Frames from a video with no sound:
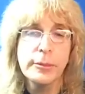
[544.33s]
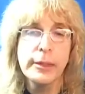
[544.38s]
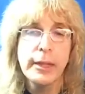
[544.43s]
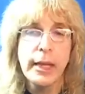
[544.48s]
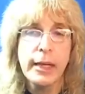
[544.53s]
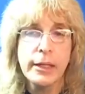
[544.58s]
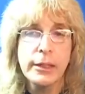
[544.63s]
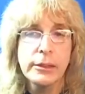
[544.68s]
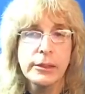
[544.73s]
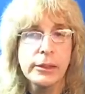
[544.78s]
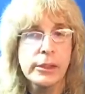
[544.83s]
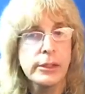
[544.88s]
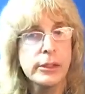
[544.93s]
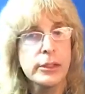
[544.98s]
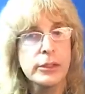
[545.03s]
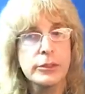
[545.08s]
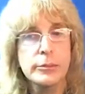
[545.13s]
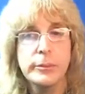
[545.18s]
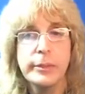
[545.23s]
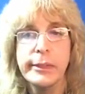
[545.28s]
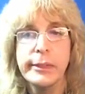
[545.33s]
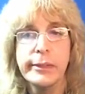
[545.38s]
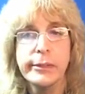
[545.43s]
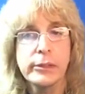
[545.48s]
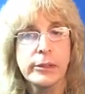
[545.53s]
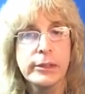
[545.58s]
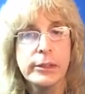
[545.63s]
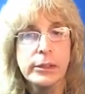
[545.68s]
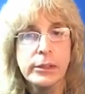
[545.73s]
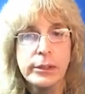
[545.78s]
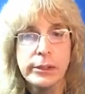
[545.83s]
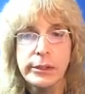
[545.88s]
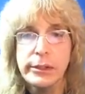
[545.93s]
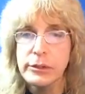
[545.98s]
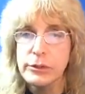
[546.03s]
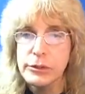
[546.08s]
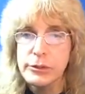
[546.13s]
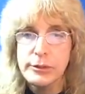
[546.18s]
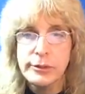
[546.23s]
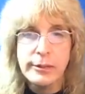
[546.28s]
from lack of knowledge, meaning they're
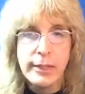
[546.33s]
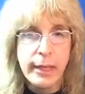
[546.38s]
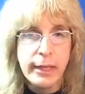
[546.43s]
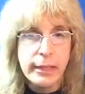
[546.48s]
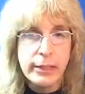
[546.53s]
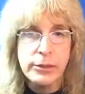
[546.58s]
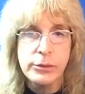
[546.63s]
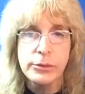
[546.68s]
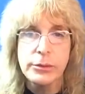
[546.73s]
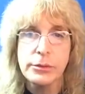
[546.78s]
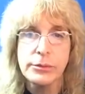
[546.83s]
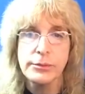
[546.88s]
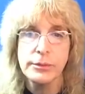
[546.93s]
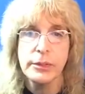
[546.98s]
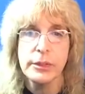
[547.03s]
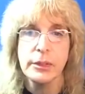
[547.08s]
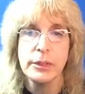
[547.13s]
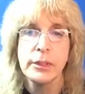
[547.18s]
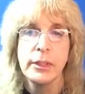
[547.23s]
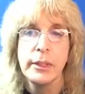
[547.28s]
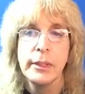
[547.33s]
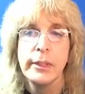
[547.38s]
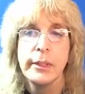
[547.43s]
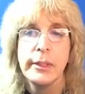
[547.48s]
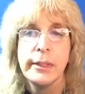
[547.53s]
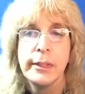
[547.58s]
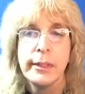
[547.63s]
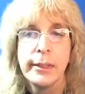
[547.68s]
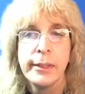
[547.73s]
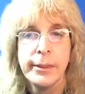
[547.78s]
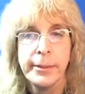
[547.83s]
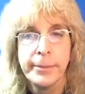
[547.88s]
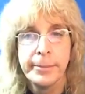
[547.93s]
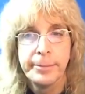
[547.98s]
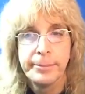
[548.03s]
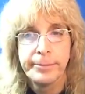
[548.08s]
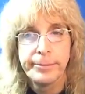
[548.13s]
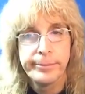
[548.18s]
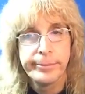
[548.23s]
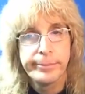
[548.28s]
literally just dying off here.
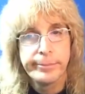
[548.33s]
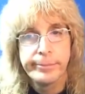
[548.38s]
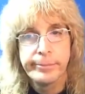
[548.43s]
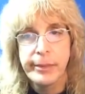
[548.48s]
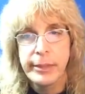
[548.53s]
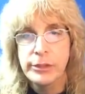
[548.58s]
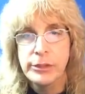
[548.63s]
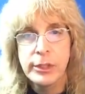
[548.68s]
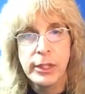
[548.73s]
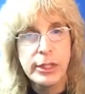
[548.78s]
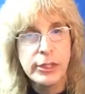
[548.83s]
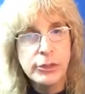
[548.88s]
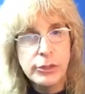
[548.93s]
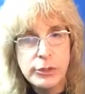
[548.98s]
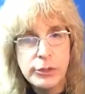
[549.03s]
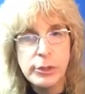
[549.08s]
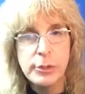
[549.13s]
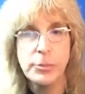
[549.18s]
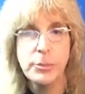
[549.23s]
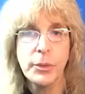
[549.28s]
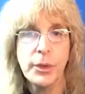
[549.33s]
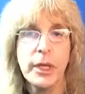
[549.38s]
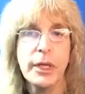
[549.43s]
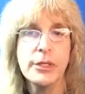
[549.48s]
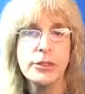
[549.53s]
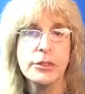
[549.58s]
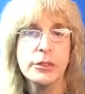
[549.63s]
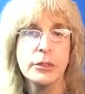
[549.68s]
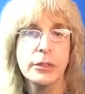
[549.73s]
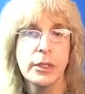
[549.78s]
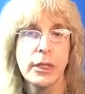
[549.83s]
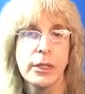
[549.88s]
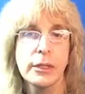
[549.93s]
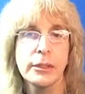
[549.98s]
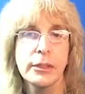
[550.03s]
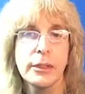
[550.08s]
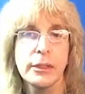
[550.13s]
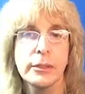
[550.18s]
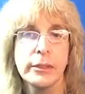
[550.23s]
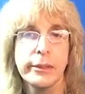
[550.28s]
And they're not using their brains
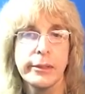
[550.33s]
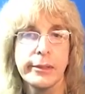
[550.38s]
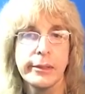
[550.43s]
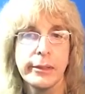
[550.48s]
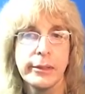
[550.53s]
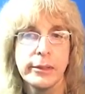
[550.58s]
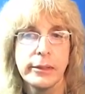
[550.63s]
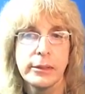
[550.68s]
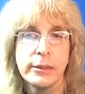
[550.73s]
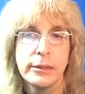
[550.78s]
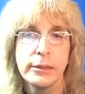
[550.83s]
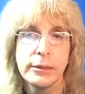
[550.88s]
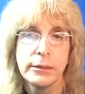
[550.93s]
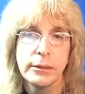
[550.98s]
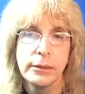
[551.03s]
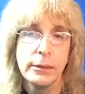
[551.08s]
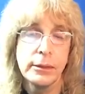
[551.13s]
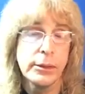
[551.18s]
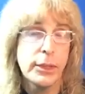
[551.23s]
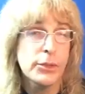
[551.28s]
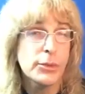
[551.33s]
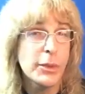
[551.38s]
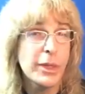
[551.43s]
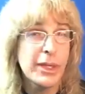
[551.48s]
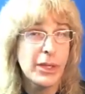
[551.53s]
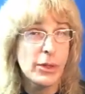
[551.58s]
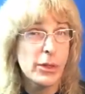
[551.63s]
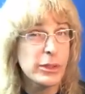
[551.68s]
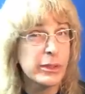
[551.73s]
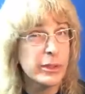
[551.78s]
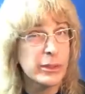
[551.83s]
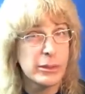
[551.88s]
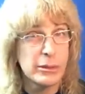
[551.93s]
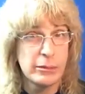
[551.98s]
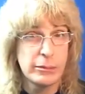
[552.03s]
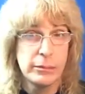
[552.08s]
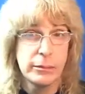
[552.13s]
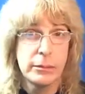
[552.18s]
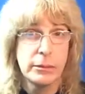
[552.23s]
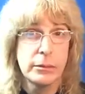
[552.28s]
correctly. You know, that's why they call it
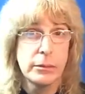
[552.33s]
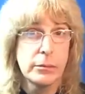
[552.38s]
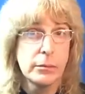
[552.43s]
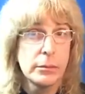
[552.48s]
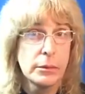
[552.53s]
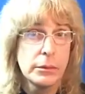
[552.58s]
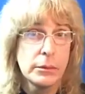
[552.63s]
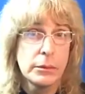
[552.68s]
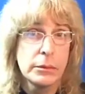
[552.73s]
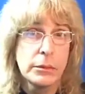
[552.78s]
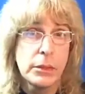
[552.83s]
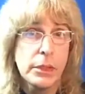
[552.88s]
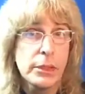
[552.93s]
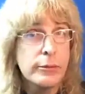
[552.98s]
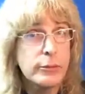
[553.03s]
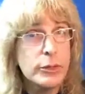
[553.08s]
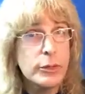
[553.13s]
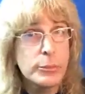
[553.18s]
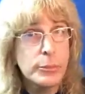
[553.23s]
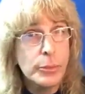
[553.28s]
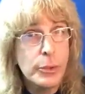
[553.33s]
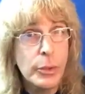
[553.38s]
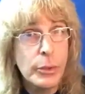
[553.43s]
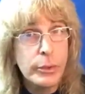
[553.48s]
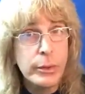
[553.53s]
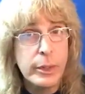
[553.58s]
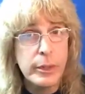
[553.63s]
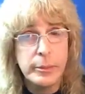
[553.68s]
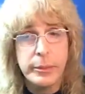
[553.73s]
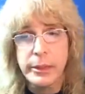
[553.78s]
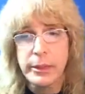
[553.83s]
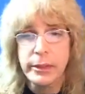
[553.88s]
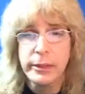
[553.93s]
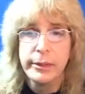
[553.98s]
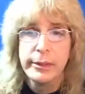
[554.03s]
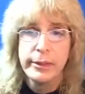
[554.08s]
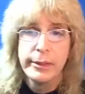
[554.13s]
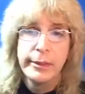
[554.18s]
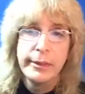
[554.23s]
television programming,